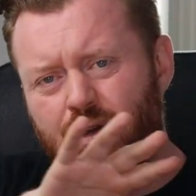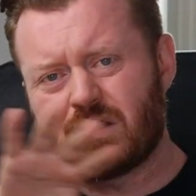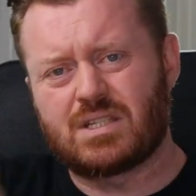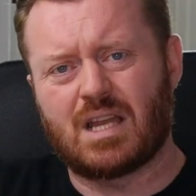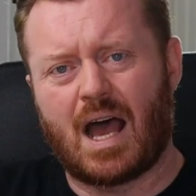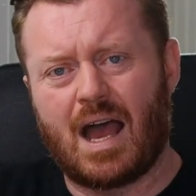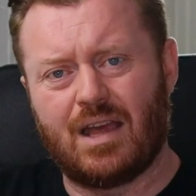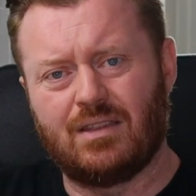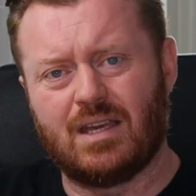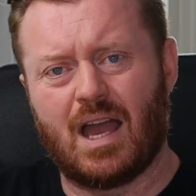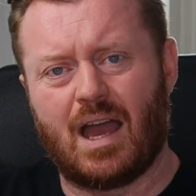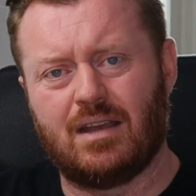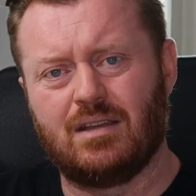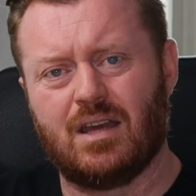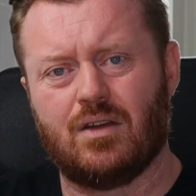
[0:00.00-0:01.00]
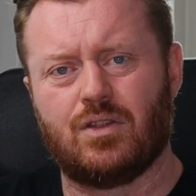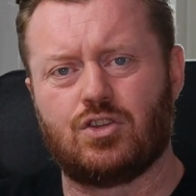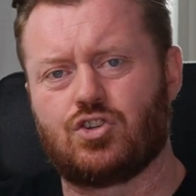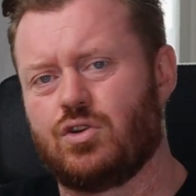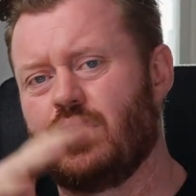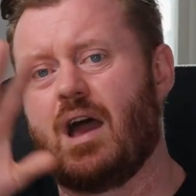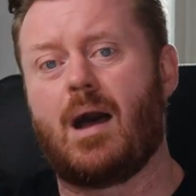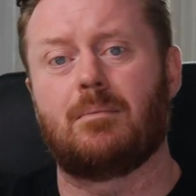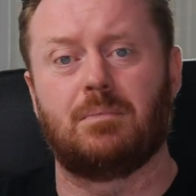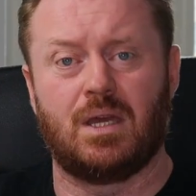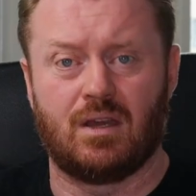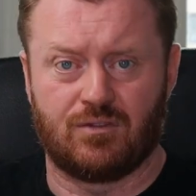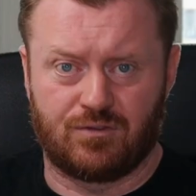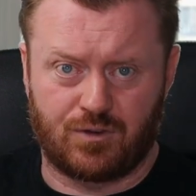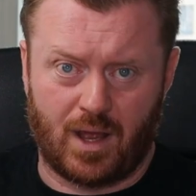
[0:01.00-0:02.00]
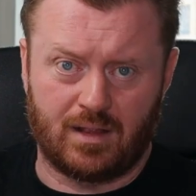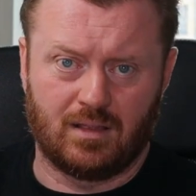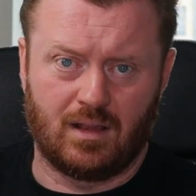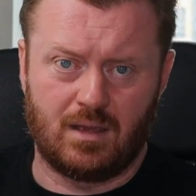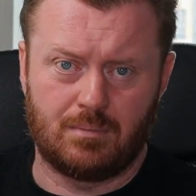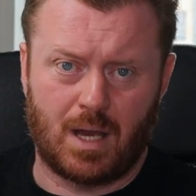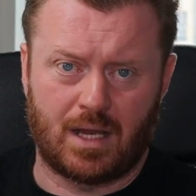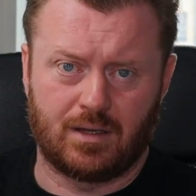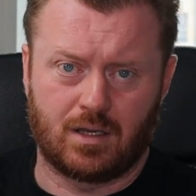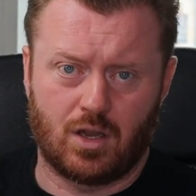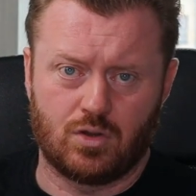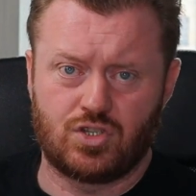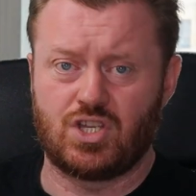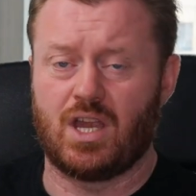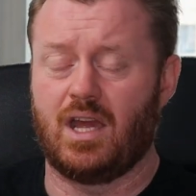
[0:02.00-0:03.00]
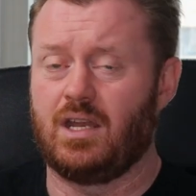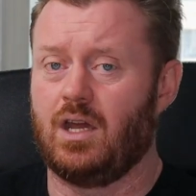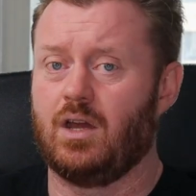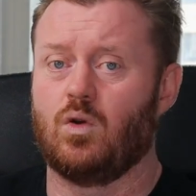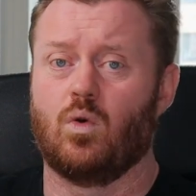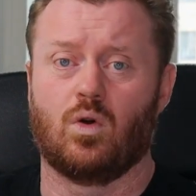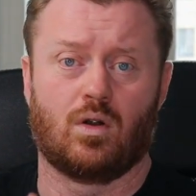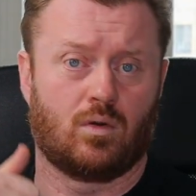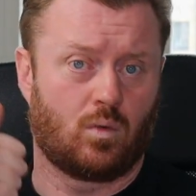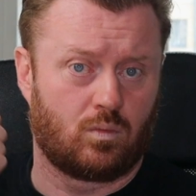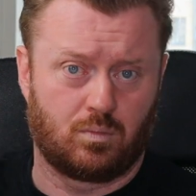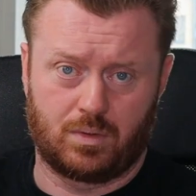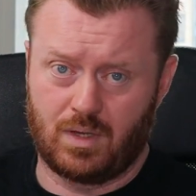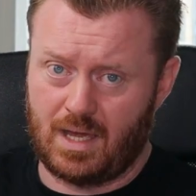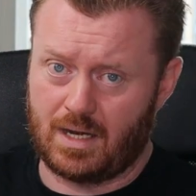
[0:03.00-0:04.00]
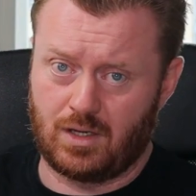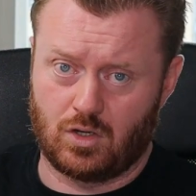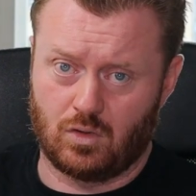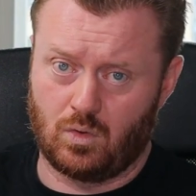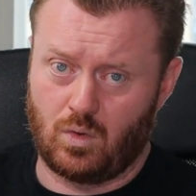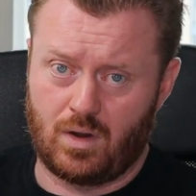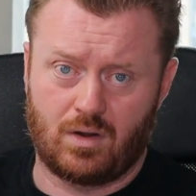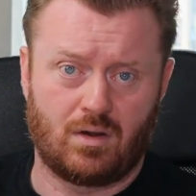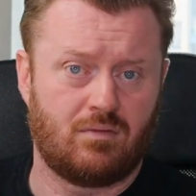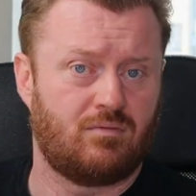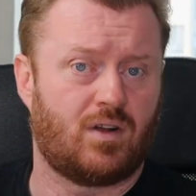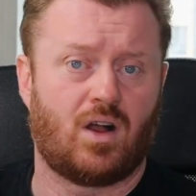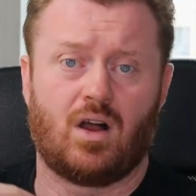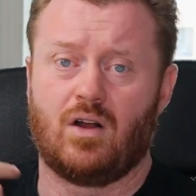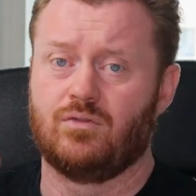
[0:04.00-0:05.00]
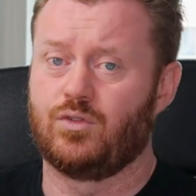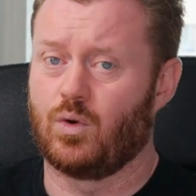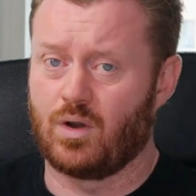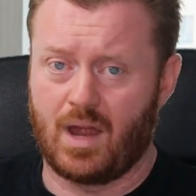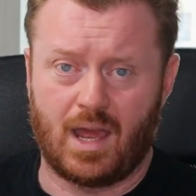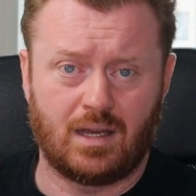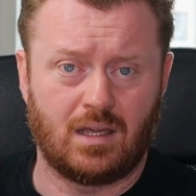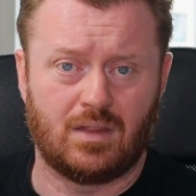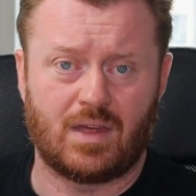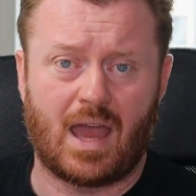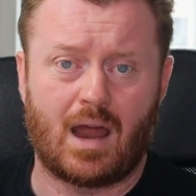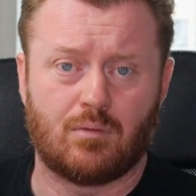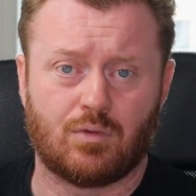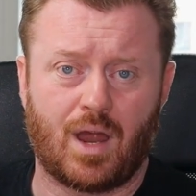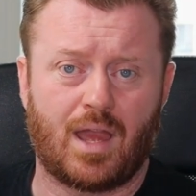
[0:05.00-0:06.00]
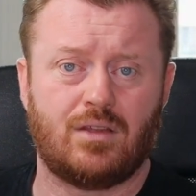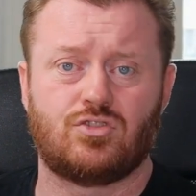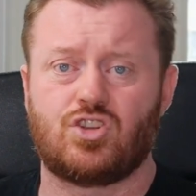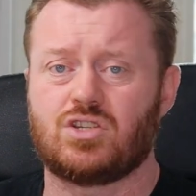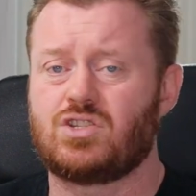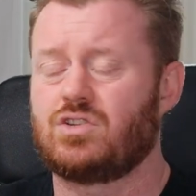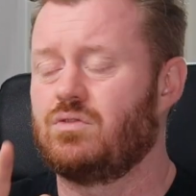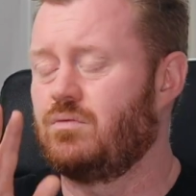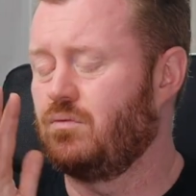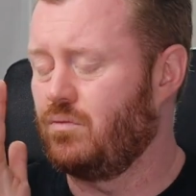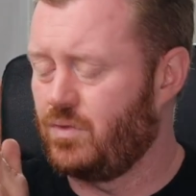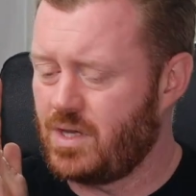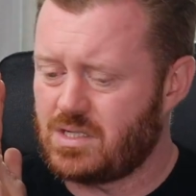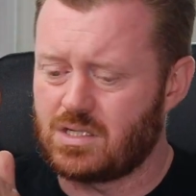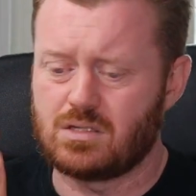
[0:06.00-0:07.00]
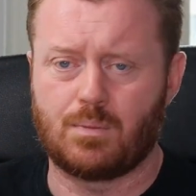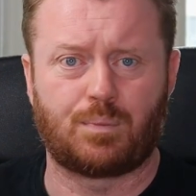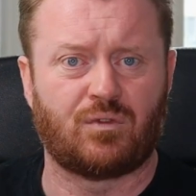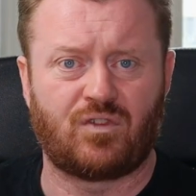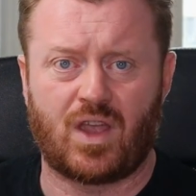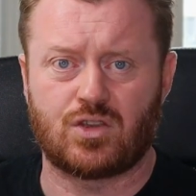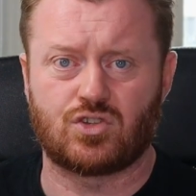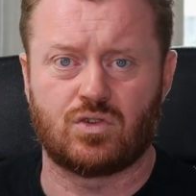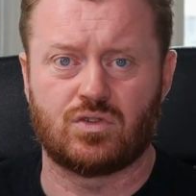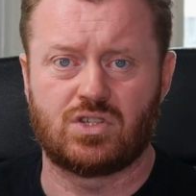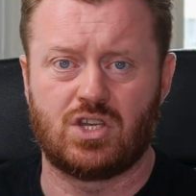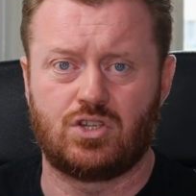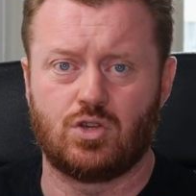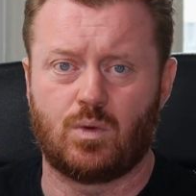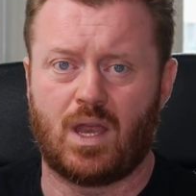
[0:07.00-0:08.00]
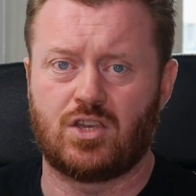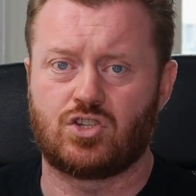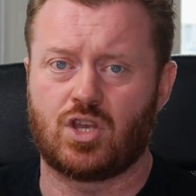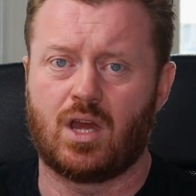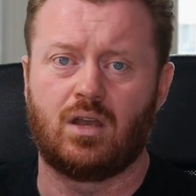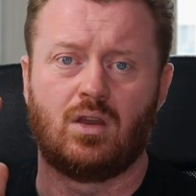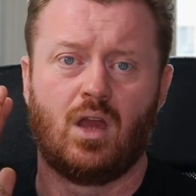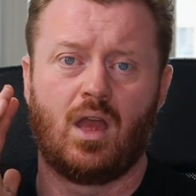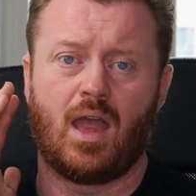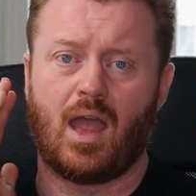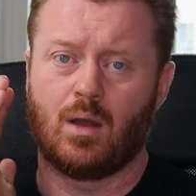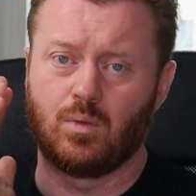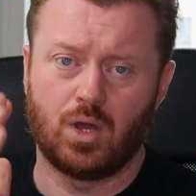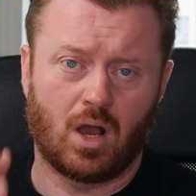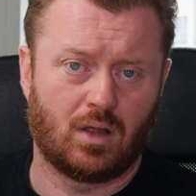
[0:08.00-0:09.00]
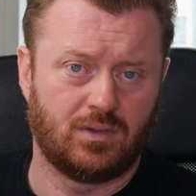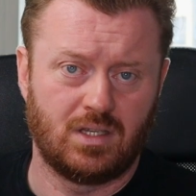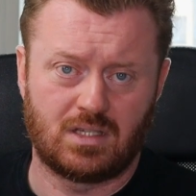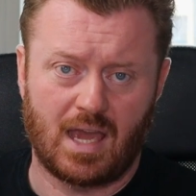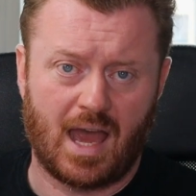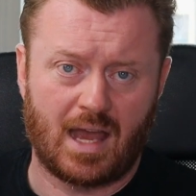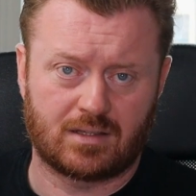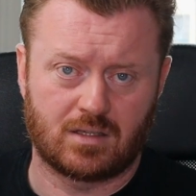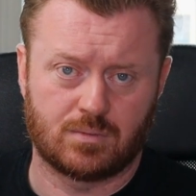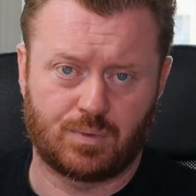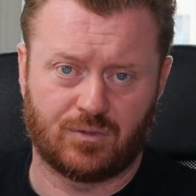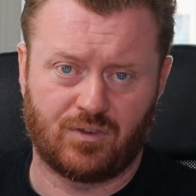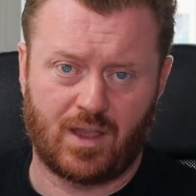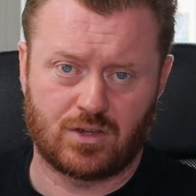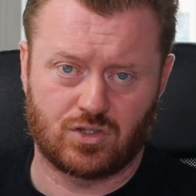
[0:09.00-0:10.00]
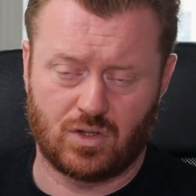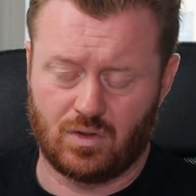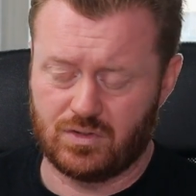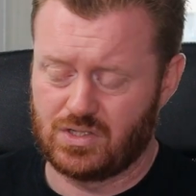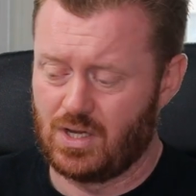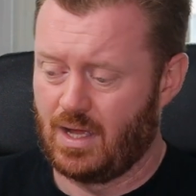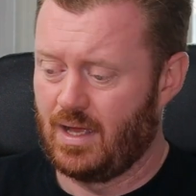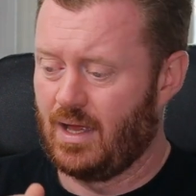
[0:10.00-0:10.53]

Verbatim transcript: Put aside the idea that you're not being friendly by negotiating or getting your lawyer involved or any of that, right? Just, this is a professional situation and we all need to act as professionals.